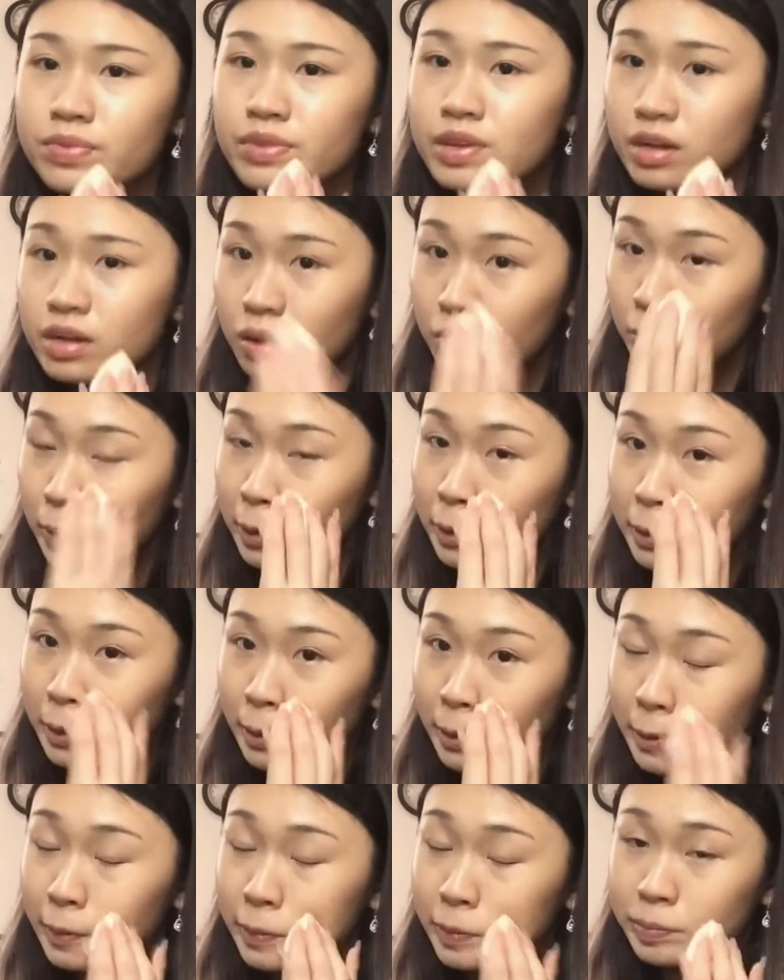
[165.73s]
And I wish
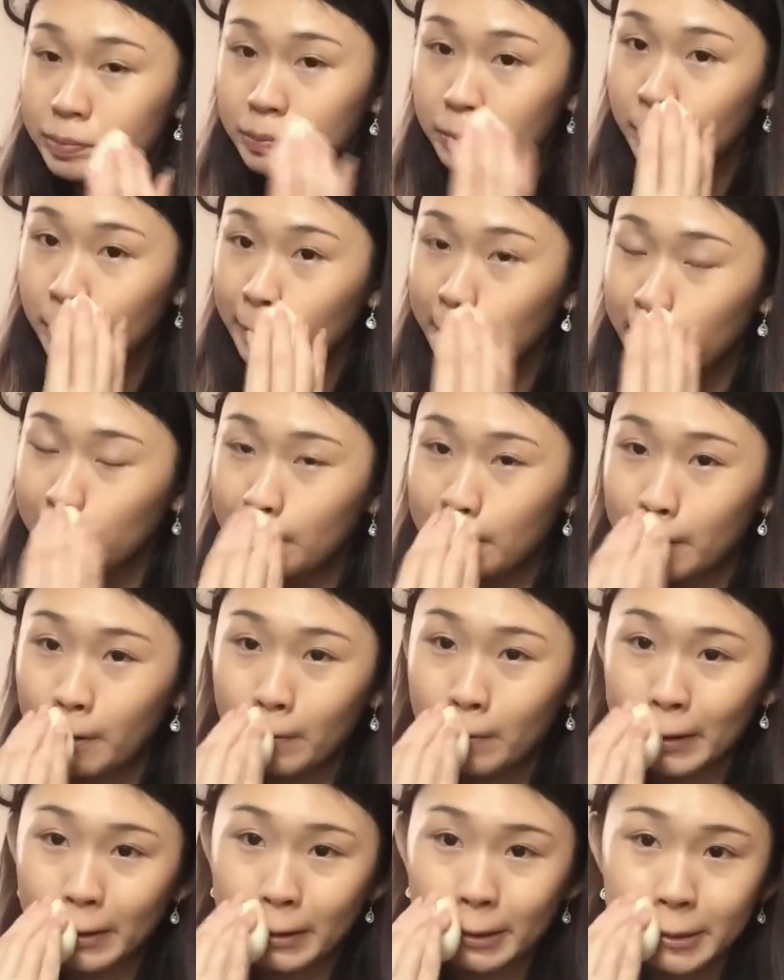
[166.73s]
I can go
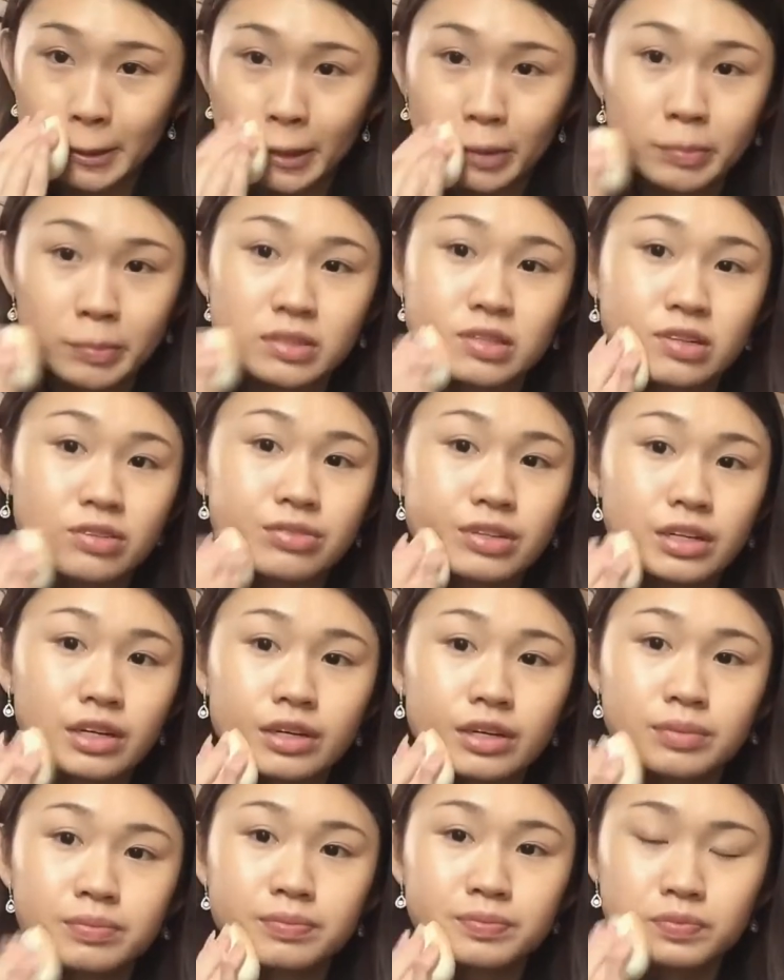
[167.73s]
back and tell myself that.